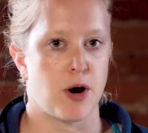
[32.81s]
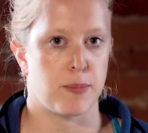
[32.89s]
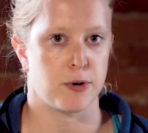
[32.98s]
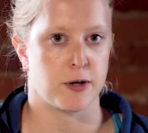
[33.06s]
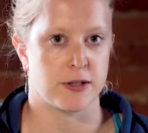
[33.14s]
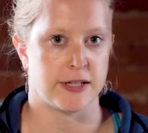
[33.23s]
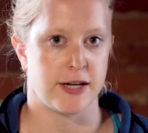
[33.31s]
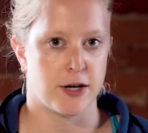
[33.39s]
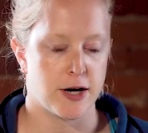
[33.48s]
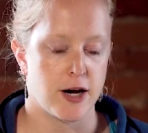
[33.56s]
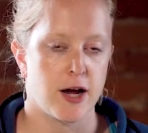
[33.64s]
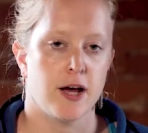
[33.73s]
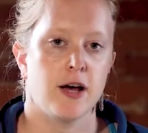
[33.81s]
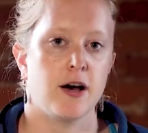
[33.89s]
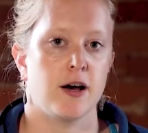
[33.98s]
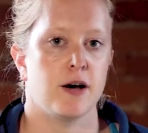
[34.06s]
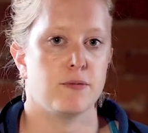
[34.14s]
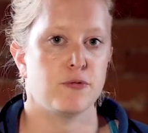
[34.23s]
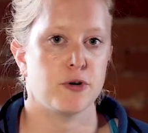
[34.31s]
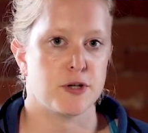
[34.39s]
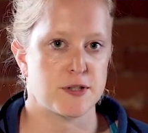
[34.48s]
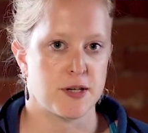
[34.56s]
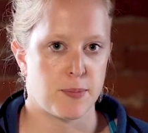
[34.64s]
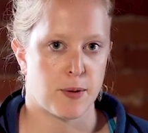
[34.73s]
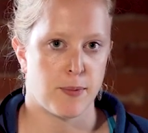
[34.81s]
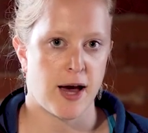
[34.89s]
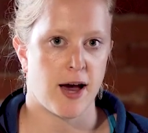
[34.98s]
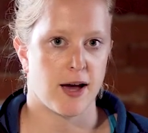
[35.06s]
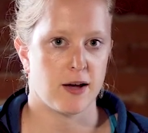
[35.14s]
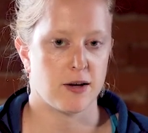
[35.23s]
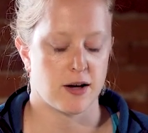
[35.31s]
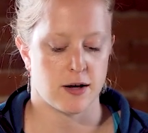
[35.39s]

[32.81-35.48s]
proper cleaner for your sleeping bag.